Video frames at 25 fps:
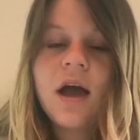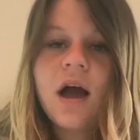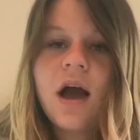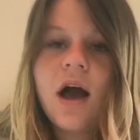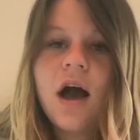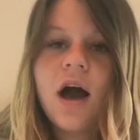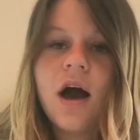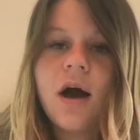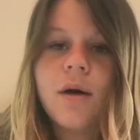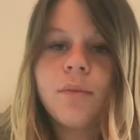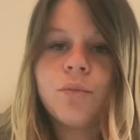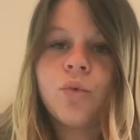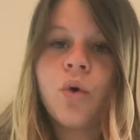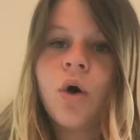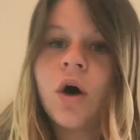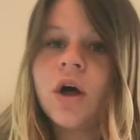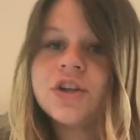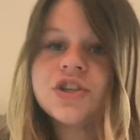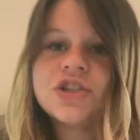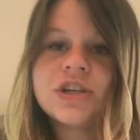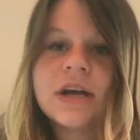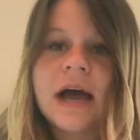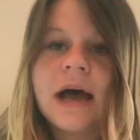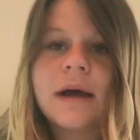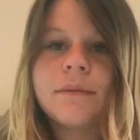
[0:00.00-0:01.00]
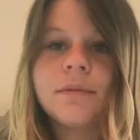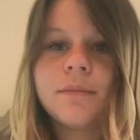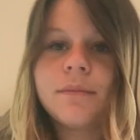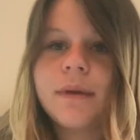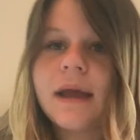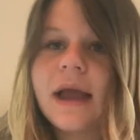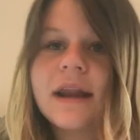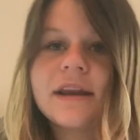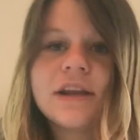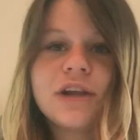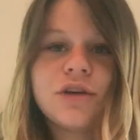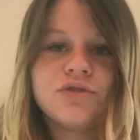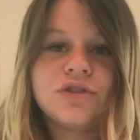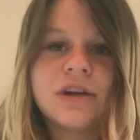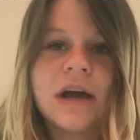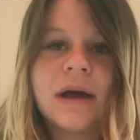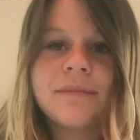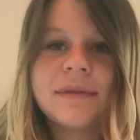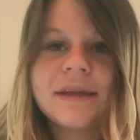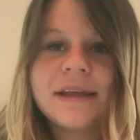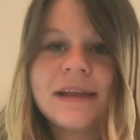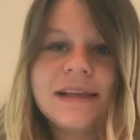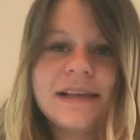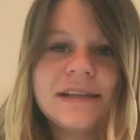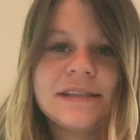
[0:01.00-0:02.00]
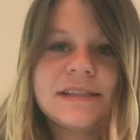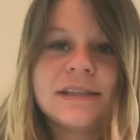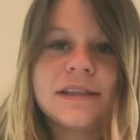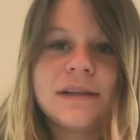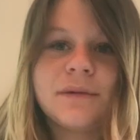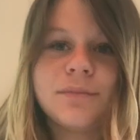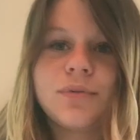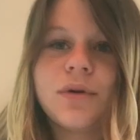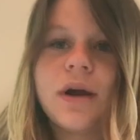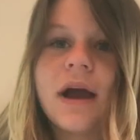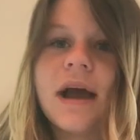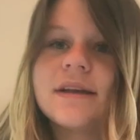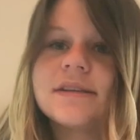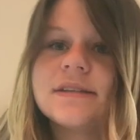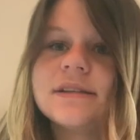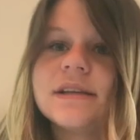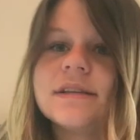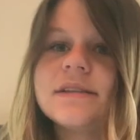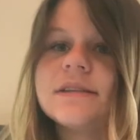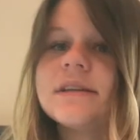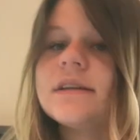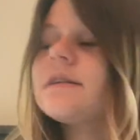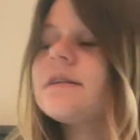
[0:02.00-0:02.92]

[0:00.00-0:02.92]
wall job and patio job that he's in the process.